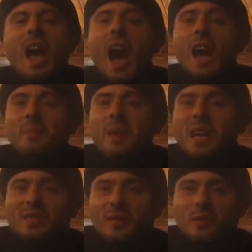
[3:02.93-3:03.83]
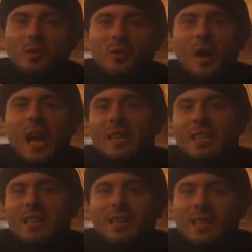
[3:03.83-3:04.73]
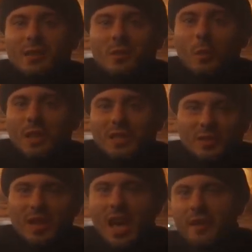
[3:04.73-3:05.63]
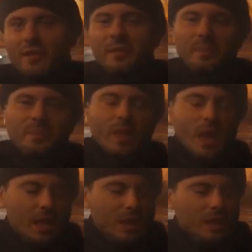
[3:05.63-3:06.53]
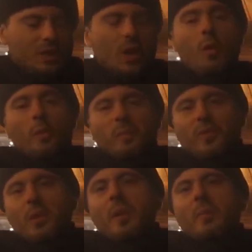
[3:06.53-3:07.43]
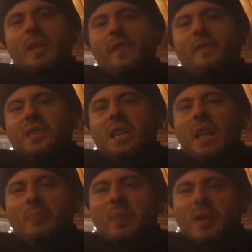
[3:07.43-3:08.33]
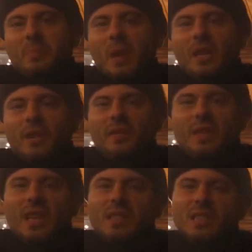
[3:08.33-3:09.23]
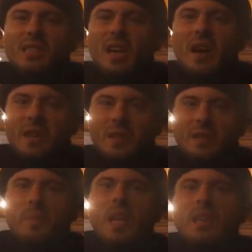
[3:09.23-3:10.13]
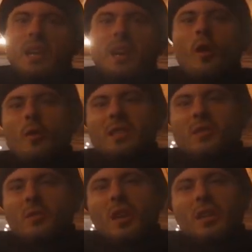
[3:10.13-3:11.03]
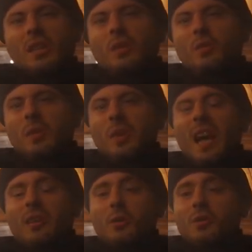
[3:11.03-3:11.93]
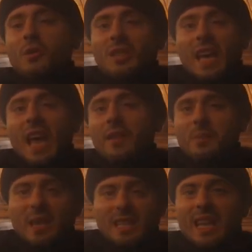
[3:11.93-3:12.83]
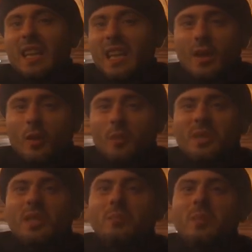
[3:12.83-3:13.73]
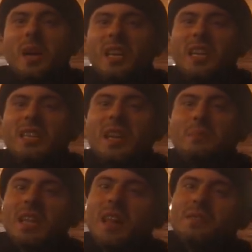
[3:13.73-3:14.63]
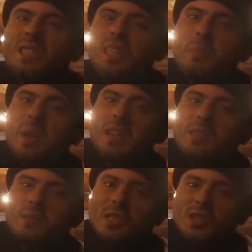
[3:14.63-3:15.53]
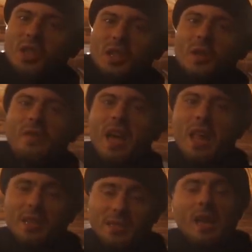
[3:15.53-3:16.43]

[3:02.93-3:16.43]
unmerciful to earthly little souls on earth. So, from a metaphysical perspective, that is covered. They're going straight into the plateaus, not caves, but catacombs, and burying themselves deeper into the shadow of hell.